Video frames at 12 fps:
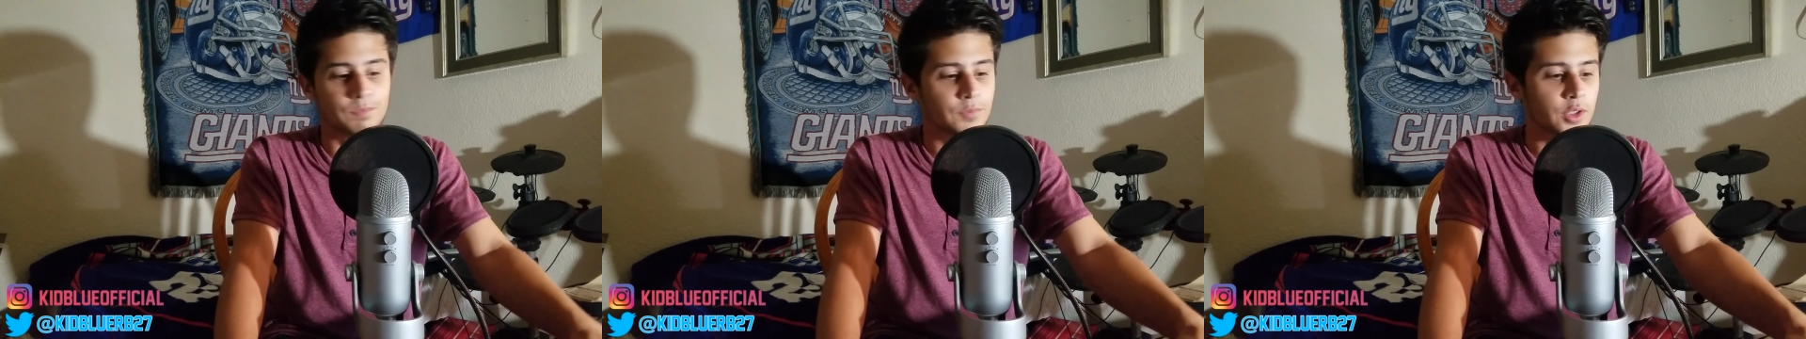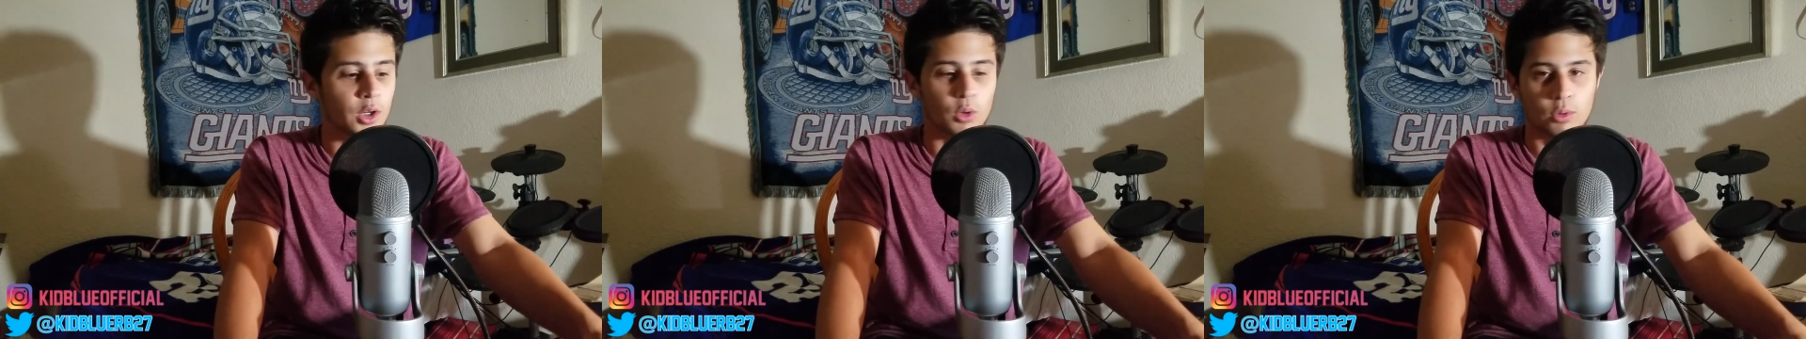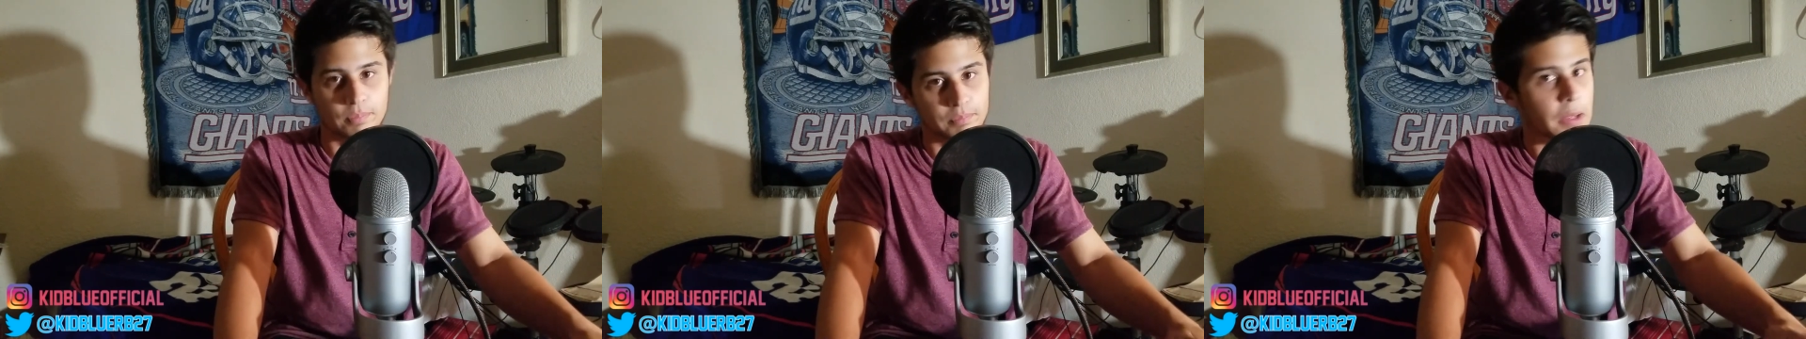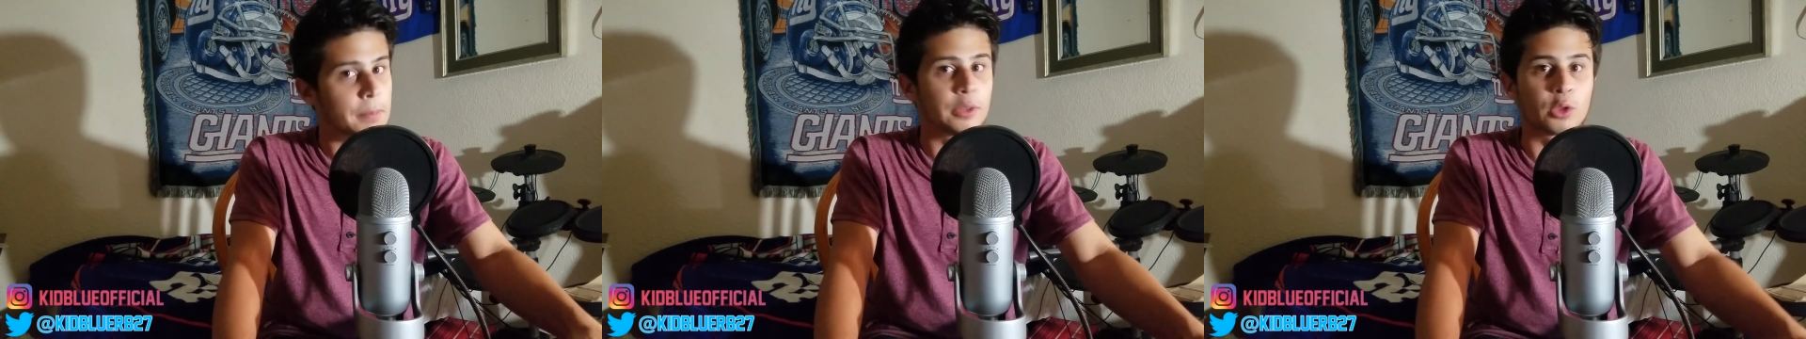you know
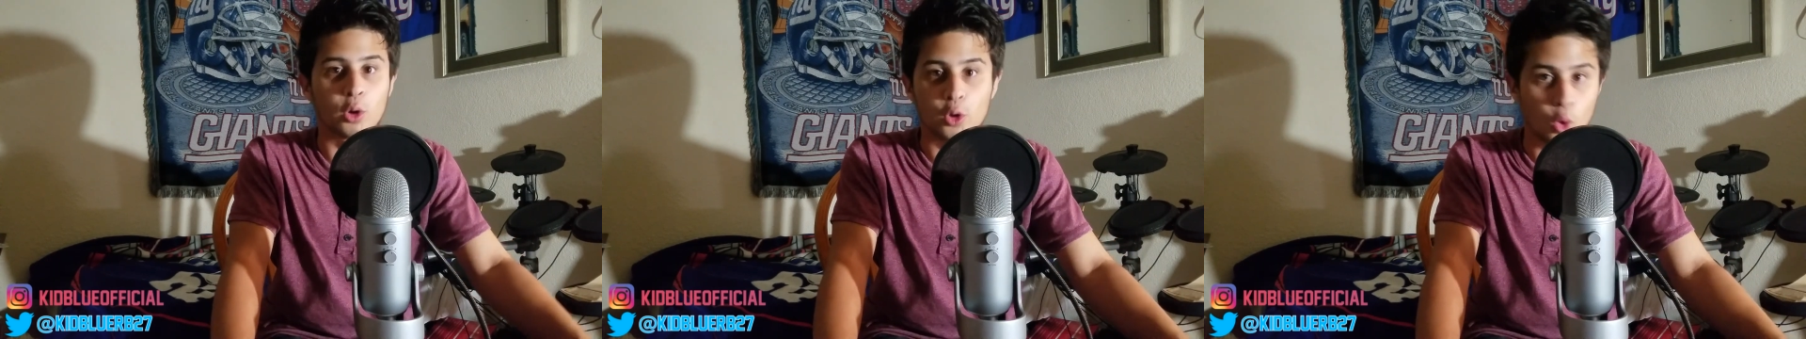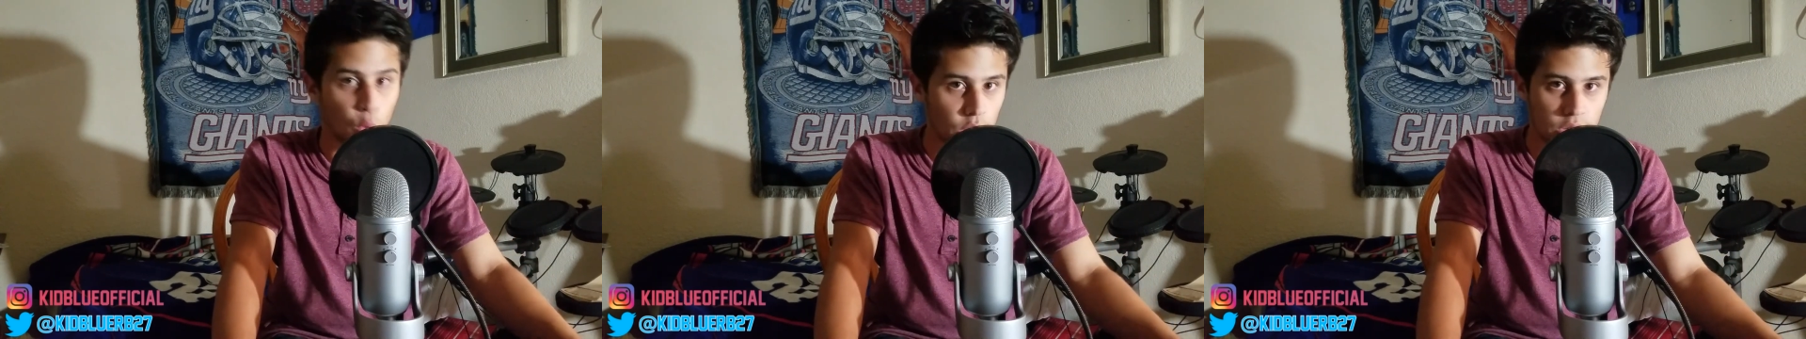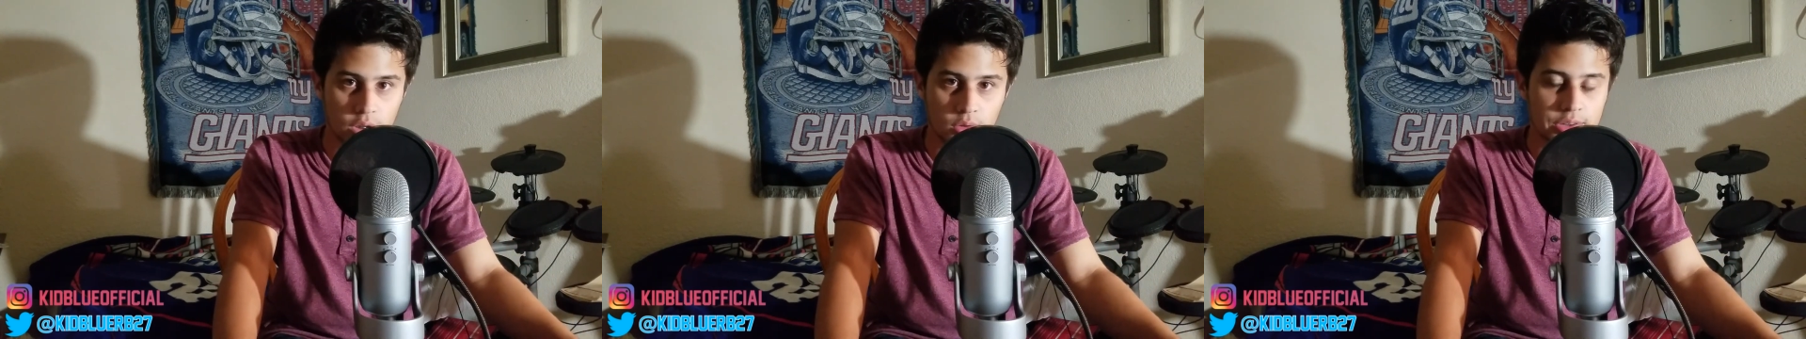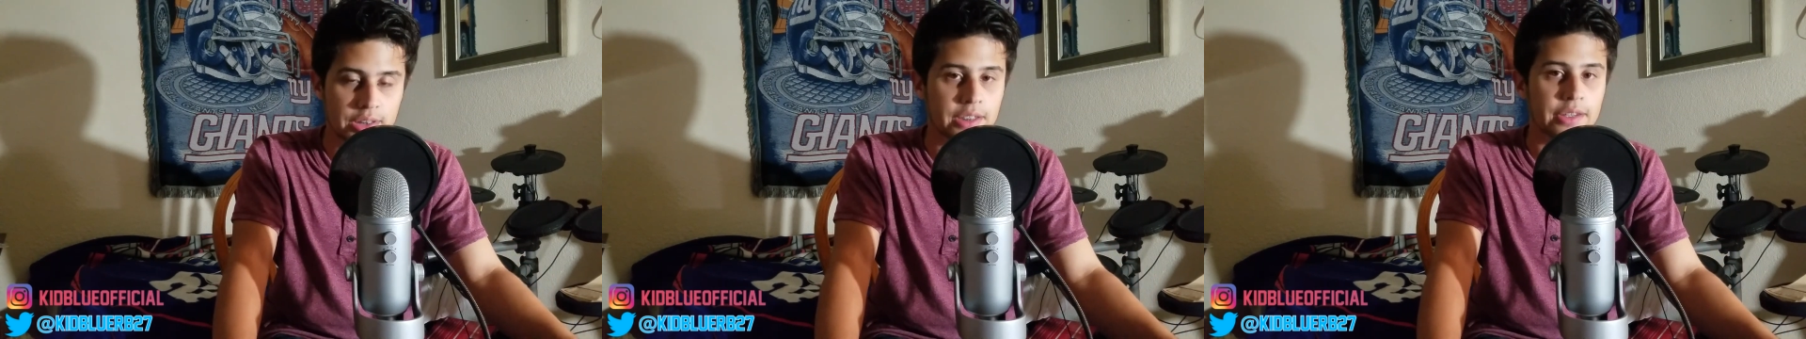maybe throwing Cory
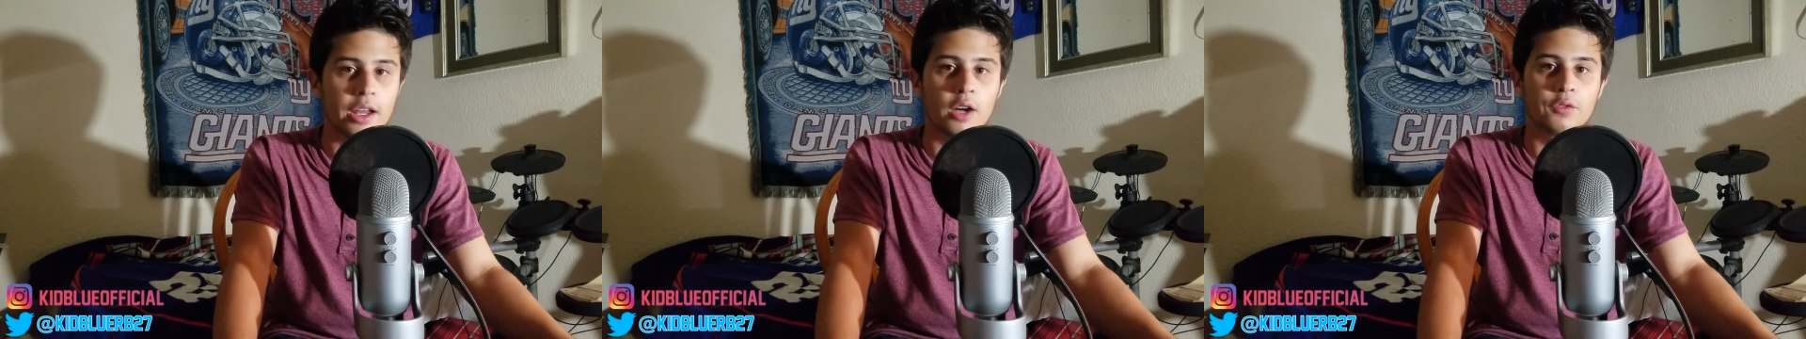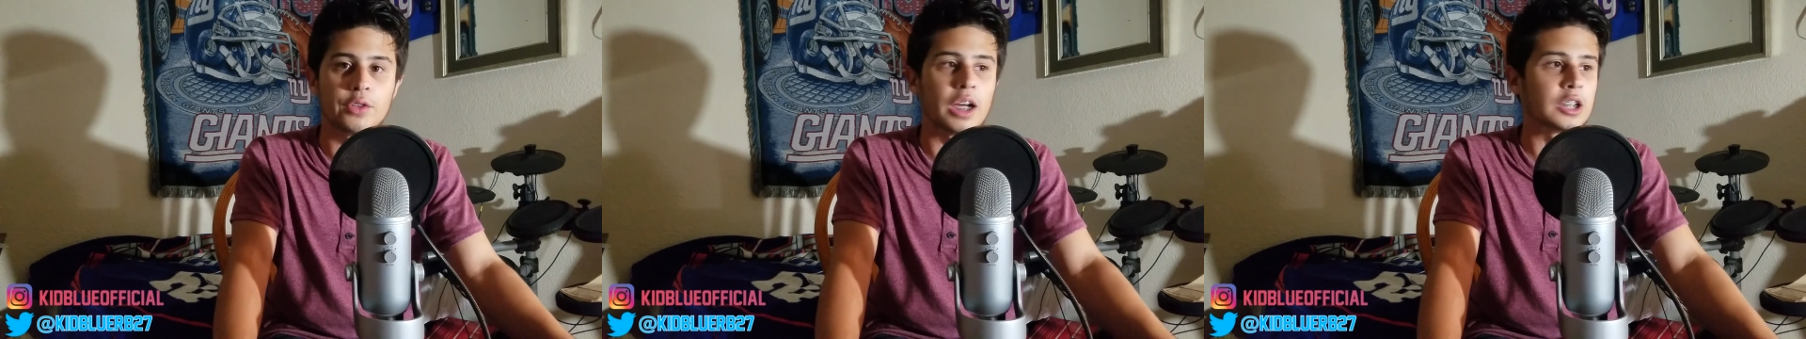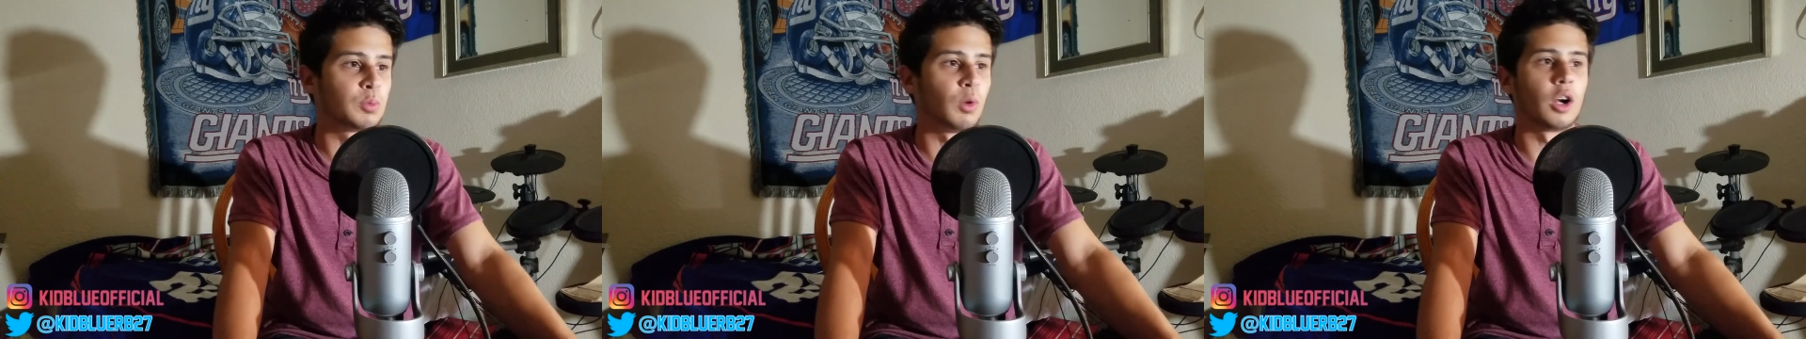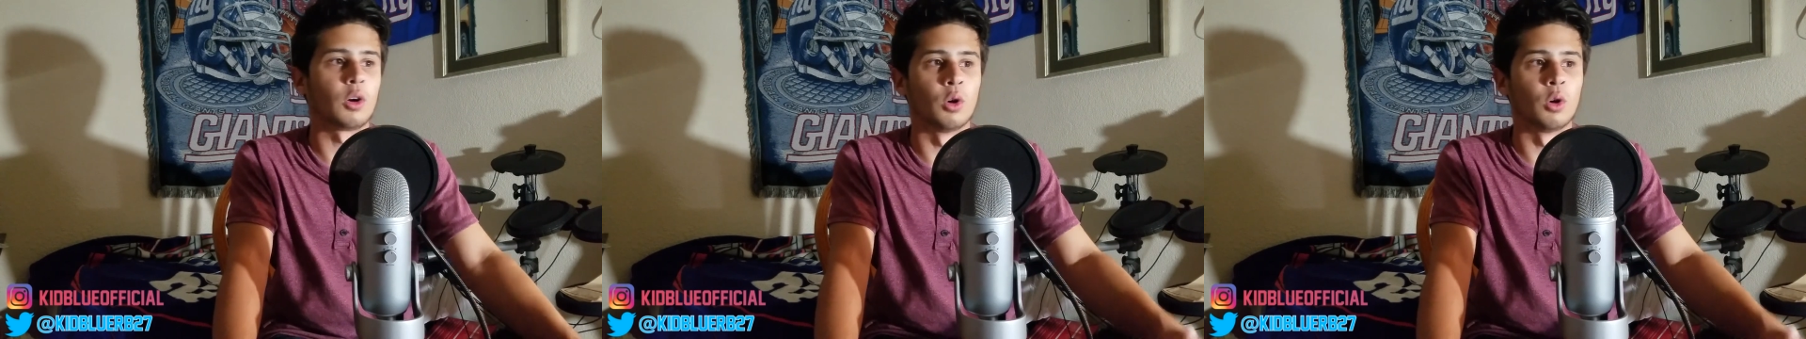Littleton in there if you guys want,